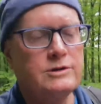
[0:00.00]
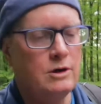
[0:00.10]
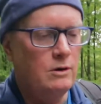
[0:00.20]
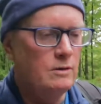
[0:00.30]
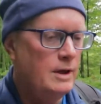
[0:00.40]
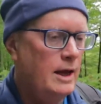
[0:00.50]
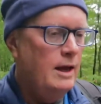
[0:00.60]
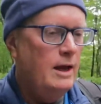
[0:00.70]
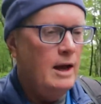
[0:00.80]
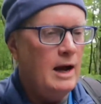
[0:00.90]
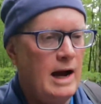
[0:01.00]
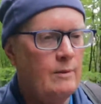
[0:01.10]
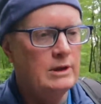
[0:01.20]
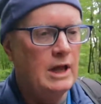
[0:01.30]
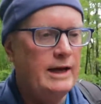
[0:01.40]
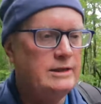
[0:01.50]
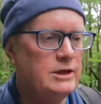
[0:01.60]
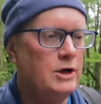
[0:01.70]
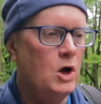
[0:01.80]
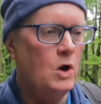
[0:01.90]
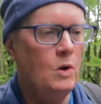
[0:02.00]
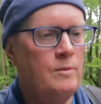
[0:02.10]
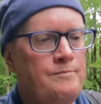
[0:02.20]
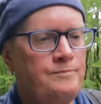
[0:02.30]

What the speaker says: So I would like to know